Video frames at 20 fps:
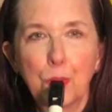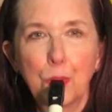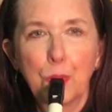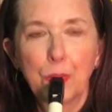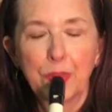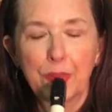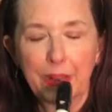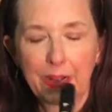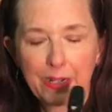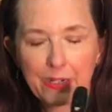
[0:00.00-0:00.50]

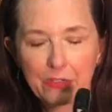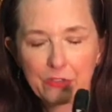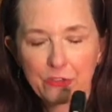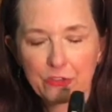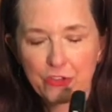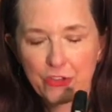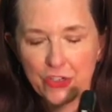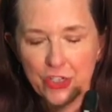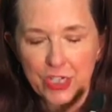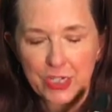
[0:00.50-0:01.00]
That is
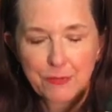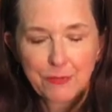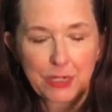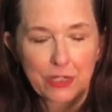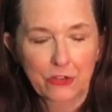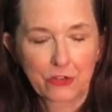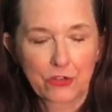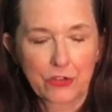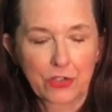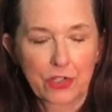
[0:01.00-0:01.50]
G. Make sure
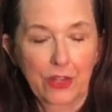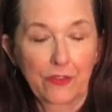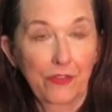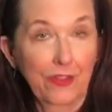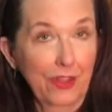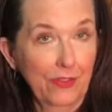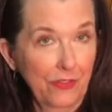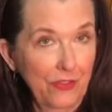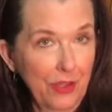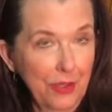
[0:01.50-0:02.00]
you got that
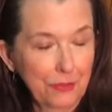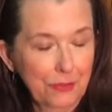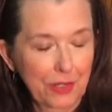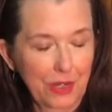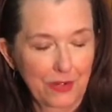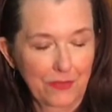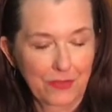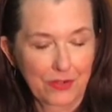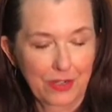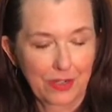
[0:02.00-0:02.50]
thumb
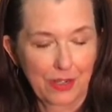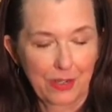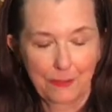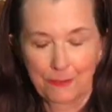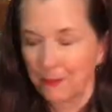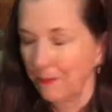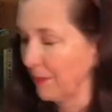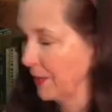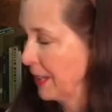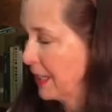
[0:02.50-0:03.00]
covered up.
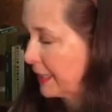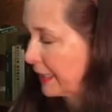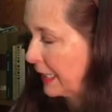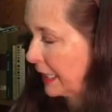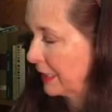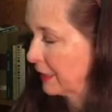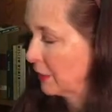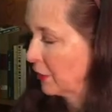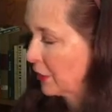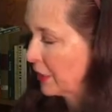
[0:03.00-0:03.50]
Okay,
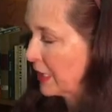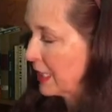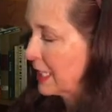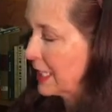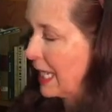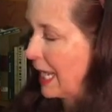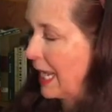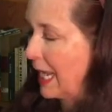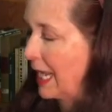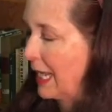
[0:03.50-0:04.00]
looking
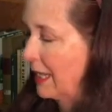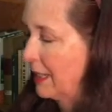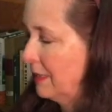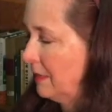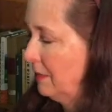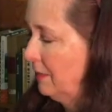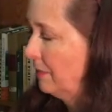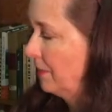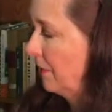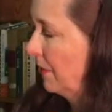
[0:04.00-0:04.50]
at
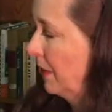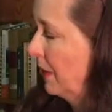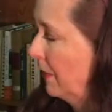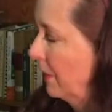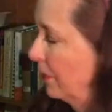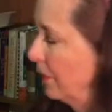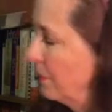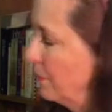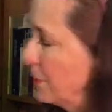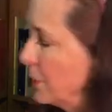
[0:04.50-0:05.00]
the
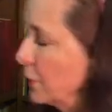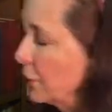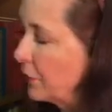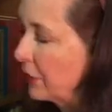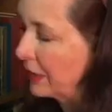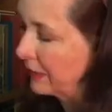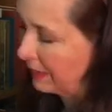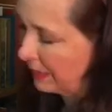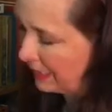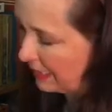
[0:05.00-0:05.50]
music
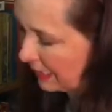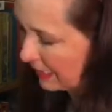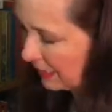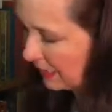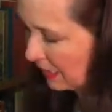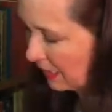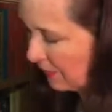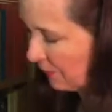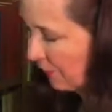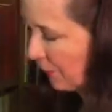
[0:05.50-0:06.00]
that I
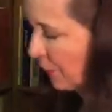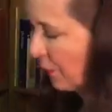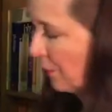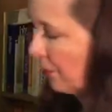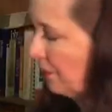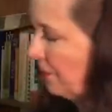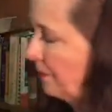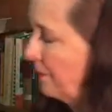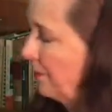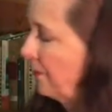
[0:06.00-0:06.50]
gave you,
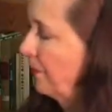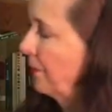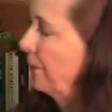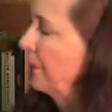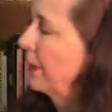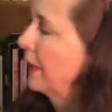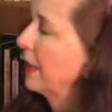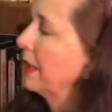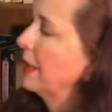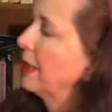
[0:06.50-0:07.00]

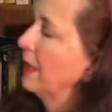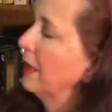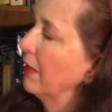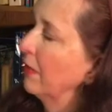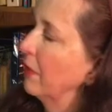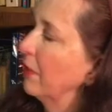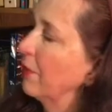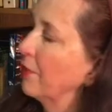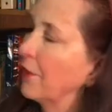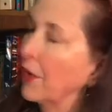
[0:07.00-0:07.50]
the
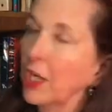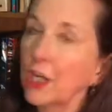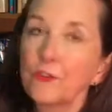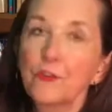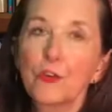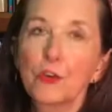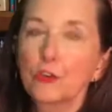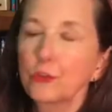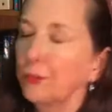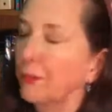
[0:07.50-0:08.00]
very
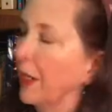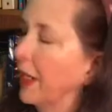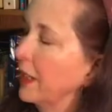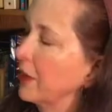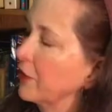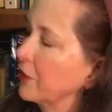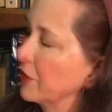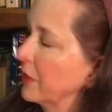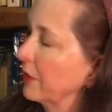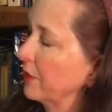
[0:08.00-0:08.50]
first page
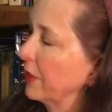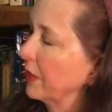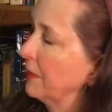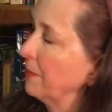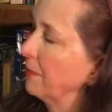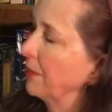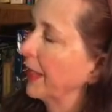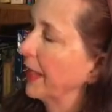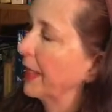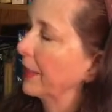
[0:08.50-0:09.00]
of it
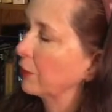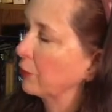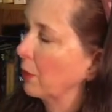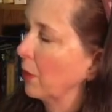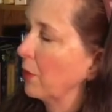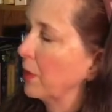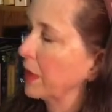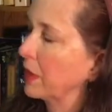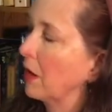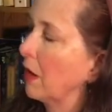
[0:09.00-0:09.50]
has what we
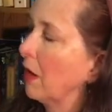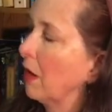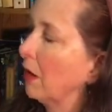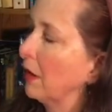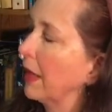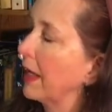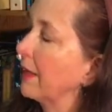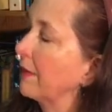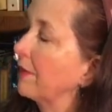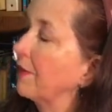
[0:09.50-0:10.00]
call
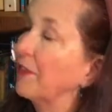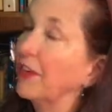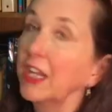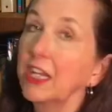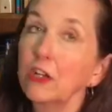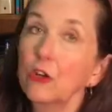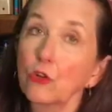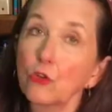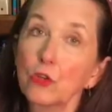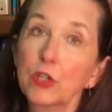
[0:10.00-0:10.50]
a
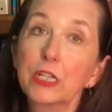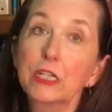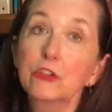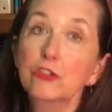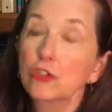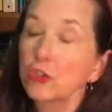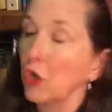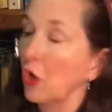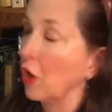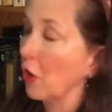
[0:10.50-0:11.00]
fingering
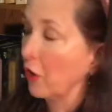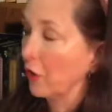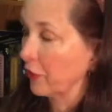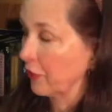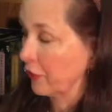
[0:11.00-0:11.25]
chart.